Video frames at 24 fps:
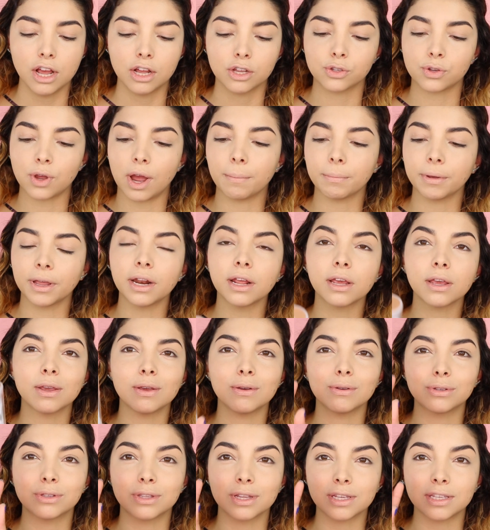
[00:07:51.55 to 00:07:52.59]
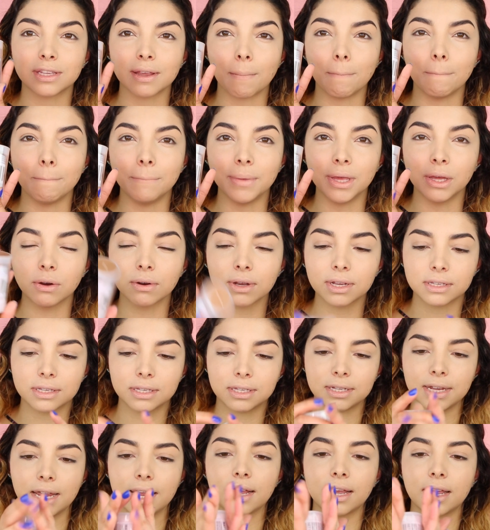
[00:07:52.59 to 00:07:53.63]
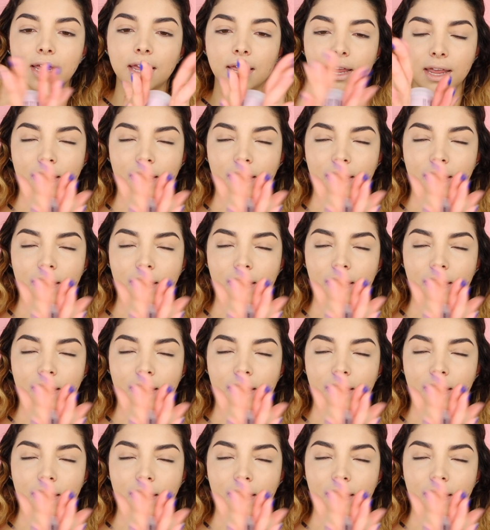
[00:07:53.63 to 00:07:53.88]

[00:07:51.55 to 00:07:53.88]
So I'm gonna use this milk stick,